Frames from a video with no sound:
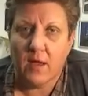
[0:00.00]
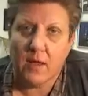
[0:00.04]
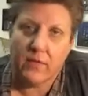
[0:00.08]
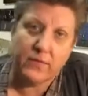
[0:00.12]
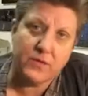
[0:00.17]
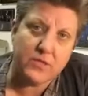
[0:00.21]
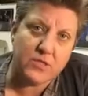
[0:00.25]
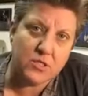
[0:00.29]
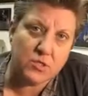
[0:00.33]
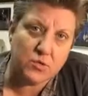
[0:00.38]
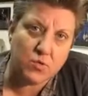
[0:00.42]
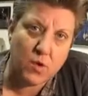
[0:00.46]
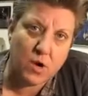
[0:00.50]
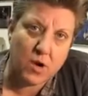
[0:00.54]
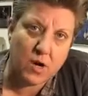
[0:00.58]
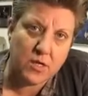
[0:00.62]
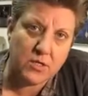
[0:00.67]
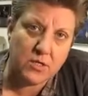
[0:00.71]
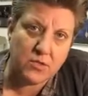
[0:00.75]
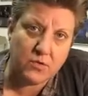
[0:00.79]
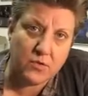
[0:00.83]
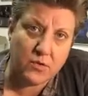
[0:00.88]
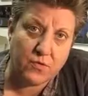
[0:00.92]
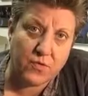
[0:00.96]
and this is where
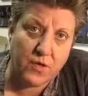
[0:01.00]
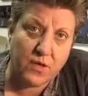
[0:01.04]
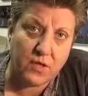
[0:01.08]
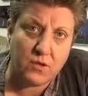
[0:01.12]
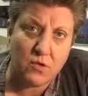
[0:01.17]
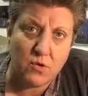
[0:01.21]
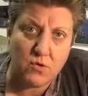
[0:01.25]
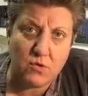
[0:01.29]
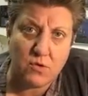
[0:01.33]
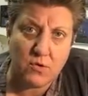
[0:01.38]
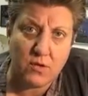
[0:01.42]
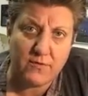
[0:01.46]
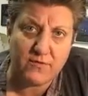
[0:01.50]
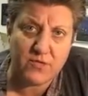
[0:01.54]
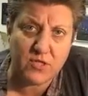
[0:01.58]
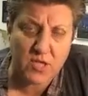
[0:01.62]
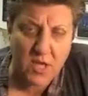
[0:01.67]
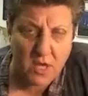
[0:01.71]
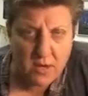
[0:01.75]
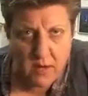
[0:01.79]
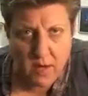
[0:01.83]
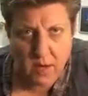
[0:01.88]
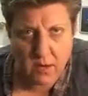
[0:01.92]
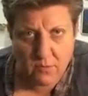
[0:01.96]
I do the Think Local Love
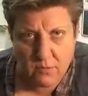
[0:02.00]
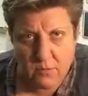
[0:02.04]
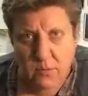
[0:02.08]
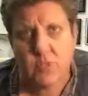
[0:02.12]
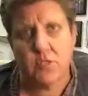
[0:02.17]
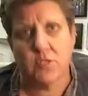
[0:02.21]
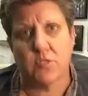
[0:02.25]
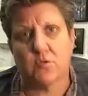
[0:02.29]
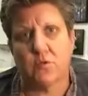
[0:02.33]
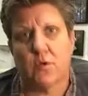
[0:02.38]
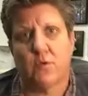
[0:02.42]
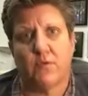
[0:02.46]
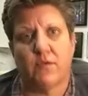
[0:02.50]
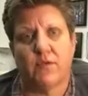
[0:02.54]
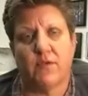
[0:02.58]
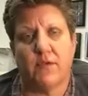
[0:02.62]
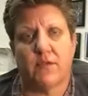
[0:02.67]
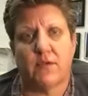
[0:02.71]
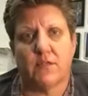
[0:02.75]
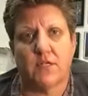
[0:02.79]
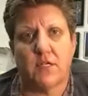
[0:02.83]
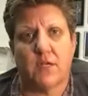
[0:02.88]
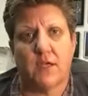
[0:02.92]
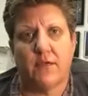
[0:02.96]
shoutout, which is what we've
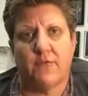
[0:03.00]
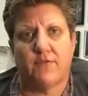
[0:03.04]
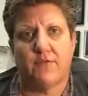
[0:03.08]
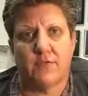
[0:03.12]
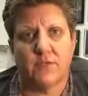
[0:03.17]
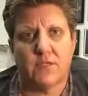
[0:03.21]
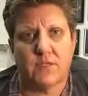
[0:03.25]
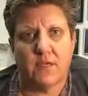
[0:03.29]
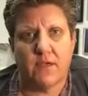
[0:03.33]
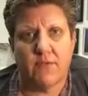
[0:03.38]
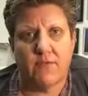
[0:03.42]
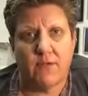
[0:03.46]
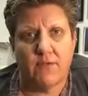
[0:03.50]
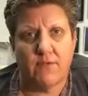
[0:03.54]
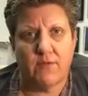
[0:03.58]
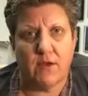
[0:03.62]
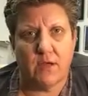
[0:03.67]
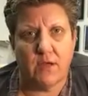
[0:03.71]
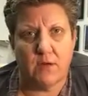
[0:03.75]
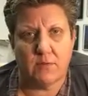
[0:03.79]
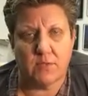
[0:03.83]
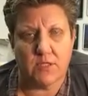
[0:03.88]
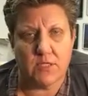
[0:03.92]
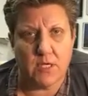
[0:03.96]
done today for the Safe Haven
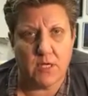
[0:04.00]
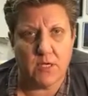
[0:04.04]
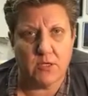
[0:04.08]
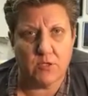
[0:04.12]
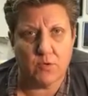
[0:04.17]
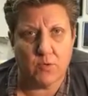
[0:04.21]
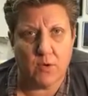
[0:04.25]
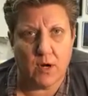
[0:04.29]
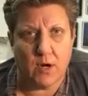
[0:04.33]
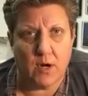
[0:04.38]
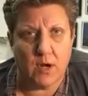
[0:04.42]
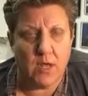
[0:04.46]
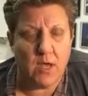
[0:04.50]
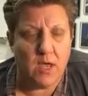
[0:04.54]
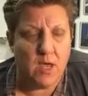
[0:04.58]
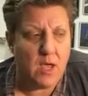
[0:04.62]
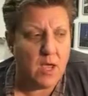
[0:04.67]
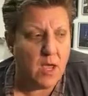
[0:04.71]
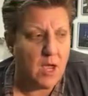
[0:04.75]
Animal Sanctuary.